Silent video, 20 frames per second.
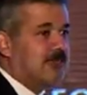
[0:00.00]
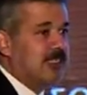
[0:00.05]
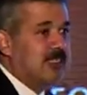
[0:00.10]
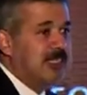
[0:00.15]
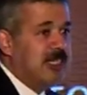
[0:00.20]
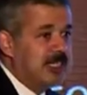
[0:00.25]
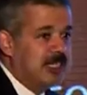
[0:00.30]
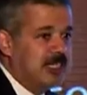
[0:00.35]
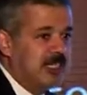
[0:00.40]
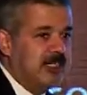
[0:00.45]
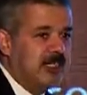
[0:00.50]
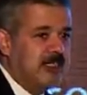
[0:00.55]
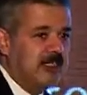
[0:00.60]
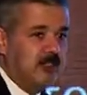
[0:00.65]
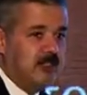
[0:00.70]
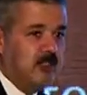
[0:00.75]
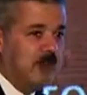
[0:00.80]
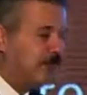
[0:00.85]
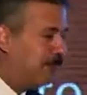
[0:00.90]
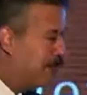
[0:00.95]
needed
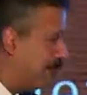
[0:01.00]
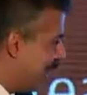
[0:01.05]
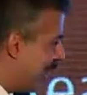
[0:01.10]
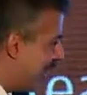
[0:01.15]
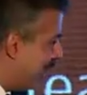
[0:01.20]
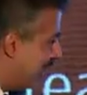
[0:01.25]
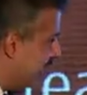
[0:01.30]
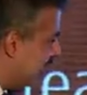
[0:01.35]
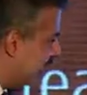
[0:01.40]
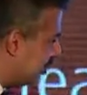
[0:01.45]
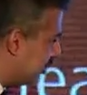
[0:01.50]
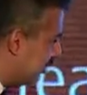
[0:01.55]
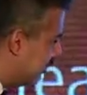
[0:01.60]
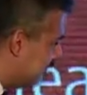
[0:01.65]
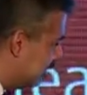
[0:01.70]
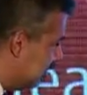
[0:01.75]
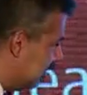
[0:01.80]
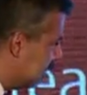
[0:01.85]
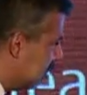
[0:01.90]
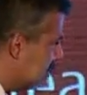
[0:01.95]
to manage
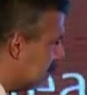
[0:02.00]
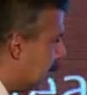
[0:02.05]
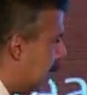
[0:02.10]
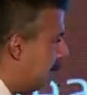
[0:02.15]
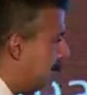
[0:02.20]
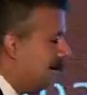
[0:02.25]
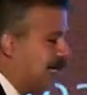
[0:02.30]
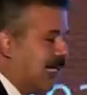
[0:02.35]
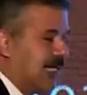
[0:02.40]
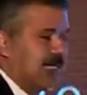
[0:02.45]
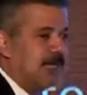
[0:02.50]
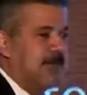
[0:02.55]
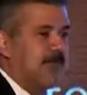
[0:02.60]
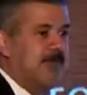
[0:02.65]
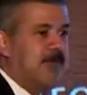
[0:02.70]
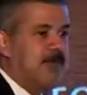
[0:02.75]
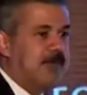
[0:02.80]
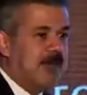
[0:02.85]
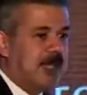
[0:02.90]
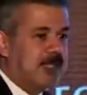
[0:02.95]
multiple
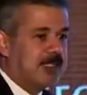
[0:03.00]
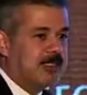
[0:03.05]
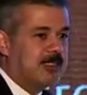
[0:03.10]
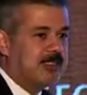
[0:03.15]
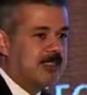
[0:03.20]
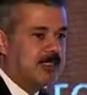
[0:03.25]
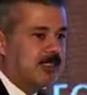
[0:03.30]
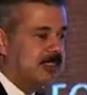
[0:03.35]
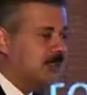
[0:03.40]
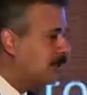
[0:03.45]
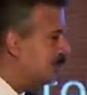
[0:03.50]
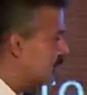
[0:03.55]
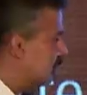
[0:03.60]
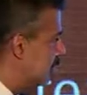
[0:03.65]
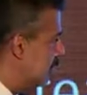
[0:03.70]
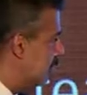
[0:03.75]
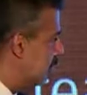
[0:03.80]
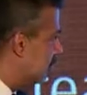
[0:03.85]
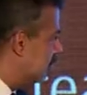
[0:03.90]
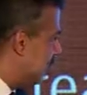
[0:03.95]
partners,
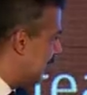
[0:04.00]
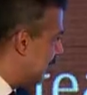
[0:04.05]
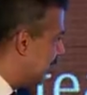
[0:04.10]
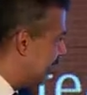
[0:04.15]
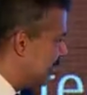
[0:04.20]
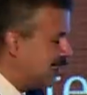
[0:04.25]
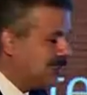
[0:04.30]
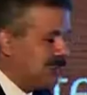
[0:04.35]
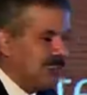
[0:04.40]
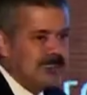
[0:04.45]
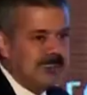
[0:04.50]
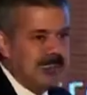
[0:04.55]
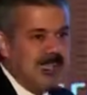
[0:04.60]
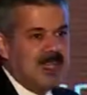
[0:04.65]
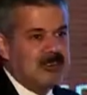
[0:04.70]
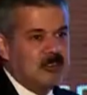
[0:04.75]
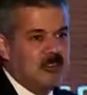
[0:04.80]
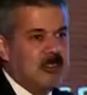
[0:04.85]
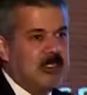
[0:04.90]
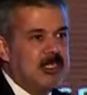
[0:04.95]
and this is
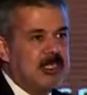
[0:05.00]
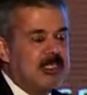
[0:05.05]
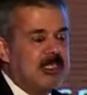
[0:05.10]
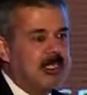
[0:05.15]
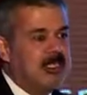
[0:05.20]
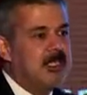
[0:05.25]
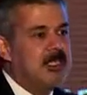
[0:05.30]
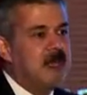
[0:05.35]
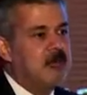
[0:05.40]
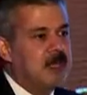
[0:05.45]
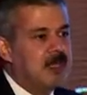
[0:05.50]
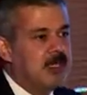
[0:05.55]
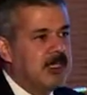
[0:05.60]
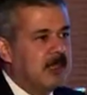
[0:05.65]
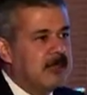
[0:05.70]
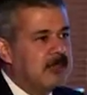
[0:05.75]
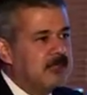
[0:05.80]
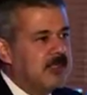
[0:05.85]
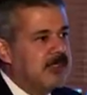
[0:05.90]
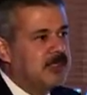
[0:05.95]
actually an area where
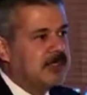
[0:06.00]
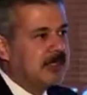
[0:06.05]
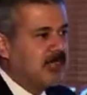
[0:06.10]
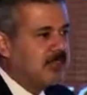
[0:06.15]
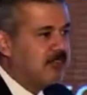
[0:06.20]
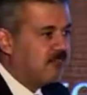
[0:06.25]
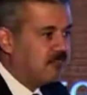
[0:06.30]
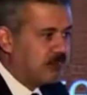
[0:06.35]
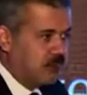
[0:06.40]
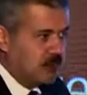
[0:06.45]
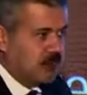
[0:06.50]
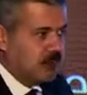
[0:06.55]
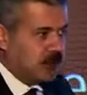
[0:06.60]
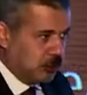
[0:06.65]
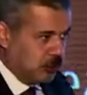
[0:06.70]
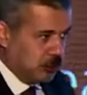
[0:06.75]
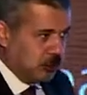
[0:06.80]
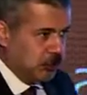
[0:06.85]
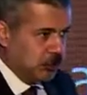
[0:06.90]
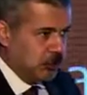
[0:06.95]
companies like
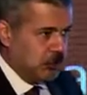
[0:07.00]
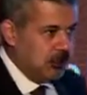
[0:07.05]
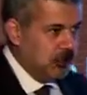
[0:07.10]
Fujitsu